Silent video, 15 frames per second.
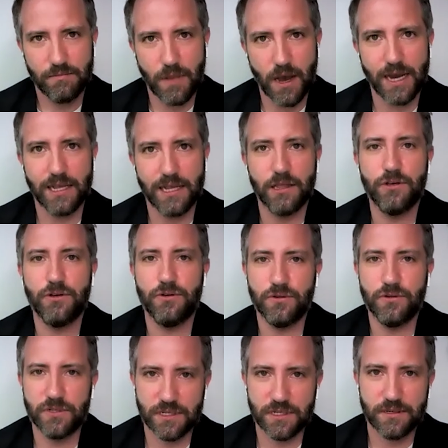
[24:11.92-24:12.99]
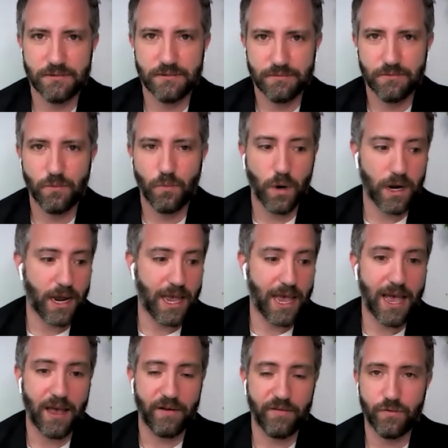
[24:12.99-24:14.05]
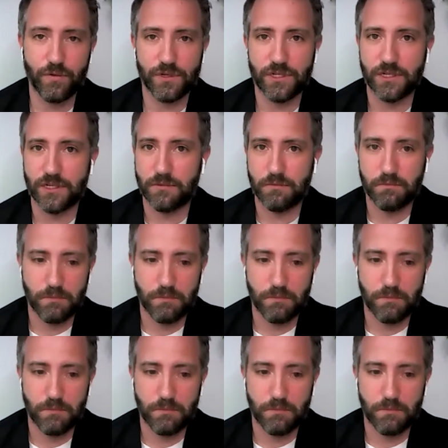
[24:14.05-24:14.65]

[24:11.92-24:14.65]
I lose what I have, which is